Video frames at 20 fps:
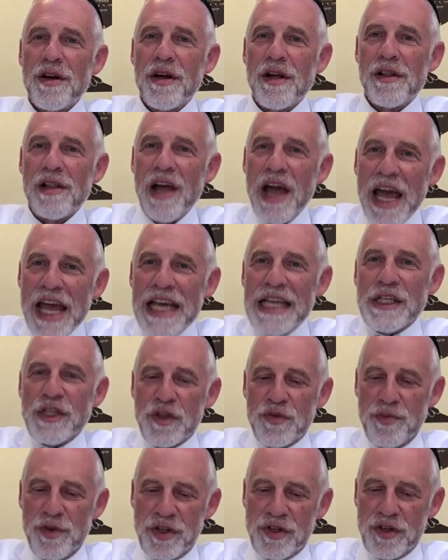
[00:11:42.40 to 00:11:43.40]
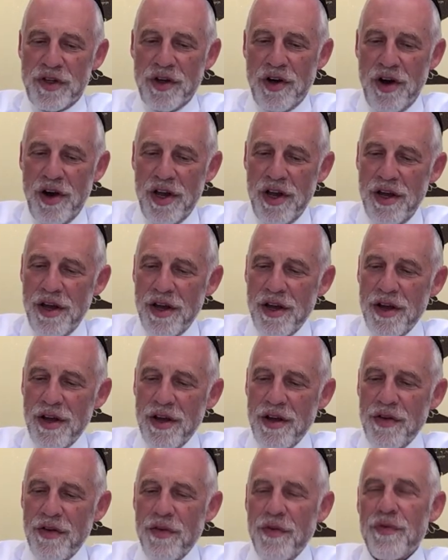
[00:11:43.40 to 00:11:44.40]
lees Mitzoi.
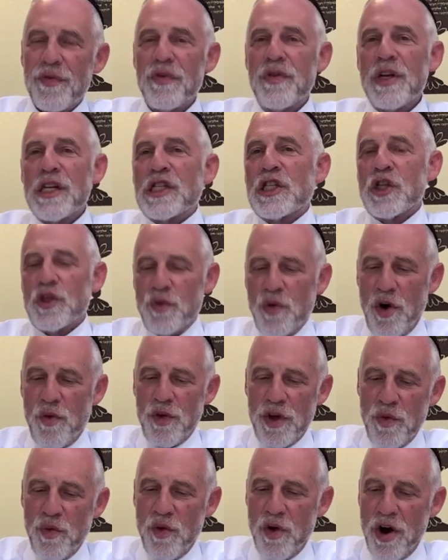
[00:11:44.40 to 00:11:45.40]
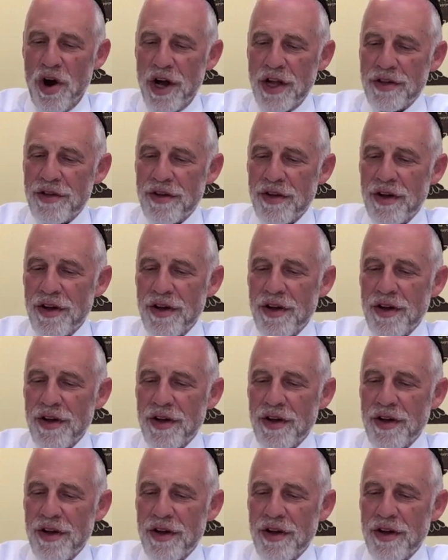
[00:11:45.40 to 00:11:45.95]
This is what we want.